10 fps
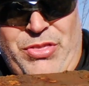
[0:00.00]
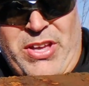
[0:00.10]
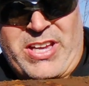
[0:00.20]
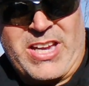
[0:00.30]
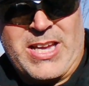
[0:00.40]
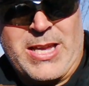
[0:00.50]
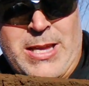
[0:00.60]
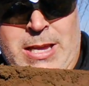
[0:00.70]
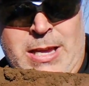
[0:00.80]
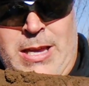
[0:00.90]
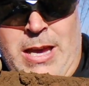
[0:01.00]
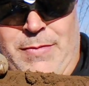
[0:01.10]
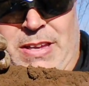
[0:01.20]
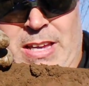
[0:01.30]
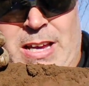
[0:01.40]
thick,
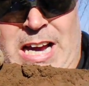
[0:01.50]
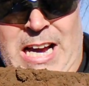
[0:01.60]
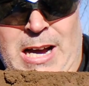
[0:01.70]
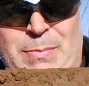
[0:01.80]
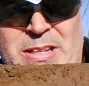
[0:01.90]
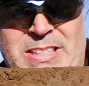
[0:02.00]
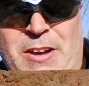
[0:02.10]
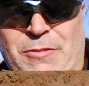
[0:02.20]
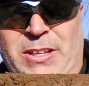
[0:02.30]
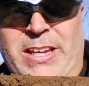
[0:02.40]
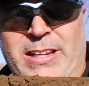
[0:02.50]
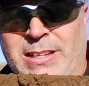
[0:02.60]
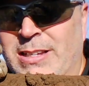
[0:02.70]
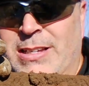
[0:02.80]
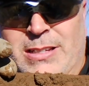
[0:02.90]
heavy, but
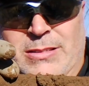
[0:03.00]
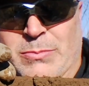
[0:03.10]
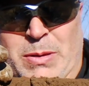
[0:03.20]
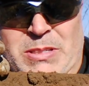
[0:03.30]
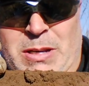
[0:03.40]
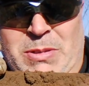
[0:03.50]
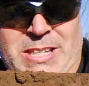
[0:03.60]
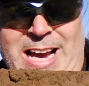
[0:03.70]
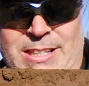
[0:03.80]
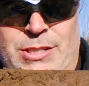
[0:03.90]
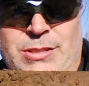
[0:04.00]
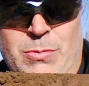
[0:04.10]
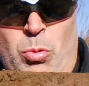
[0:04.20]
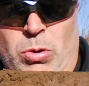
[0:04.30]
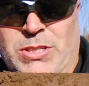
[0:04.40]
definitely it's maybe something attached to
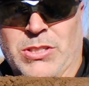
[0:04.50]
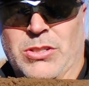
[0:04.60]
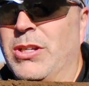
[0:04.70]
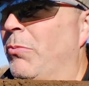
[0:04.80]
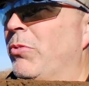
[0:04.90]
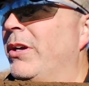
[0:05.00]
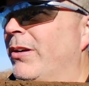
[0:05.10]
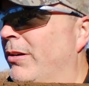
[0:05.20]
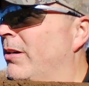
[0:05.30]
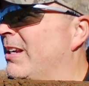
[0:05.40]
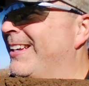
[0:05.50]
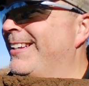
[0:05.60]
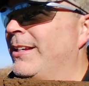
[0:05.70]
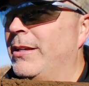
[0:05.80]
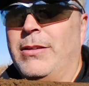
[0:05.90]
some horses or something when you're
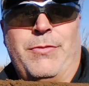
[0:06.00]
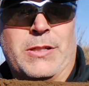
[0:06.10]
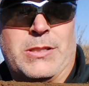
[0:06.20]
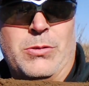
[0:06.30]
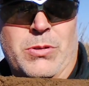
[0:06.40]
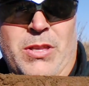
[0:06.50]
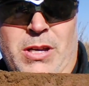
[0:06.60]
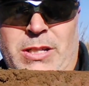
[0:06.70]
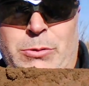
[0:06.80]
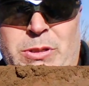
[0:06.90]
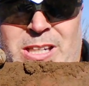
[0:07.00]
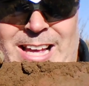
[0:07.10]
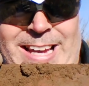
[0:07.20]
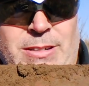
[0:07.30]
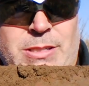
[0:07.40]
doing the
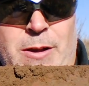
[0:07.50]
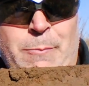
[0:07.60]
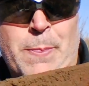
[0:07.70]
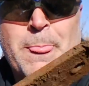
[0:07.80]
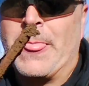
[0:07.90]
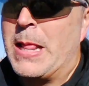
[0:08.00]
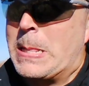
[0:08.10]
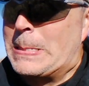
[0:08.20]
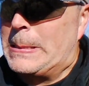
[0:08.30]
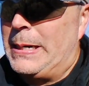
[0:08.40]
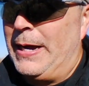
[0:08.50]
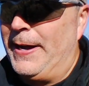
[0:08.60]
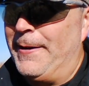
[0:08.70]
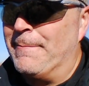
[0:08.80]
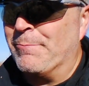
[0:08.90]
land or something.
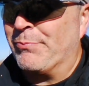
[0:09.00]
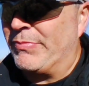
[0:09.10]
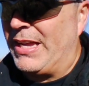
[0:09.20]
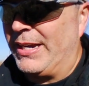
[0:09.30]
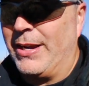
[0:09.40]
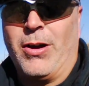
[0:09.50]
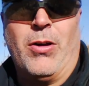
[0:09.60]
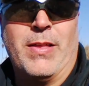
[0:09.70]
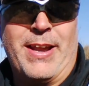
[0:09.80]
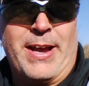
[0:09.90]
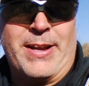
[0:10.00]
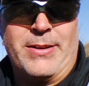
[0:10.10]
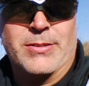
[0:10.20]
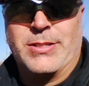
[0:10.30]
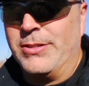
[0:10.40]
I gotta haul that out of here